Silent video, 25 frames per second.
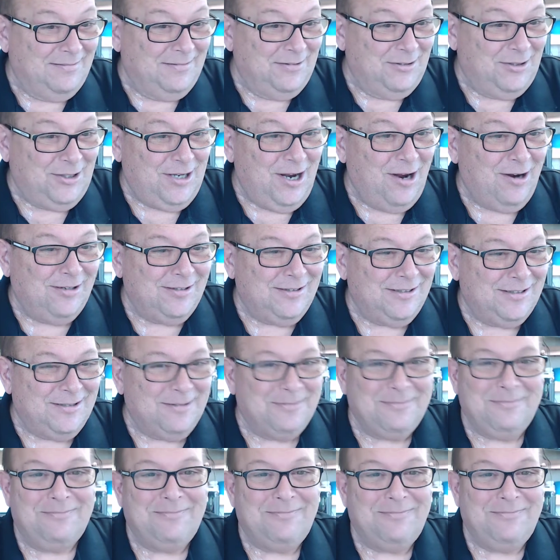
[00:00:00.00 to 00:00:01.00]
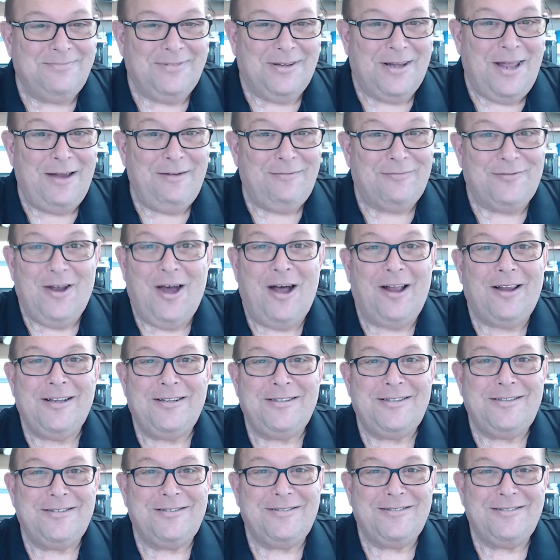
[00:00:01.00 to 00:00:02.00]
shared some life
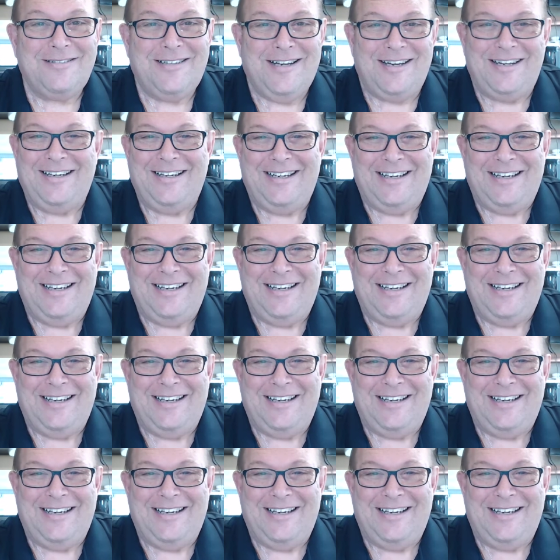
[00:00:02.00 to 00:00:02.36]
knowledge.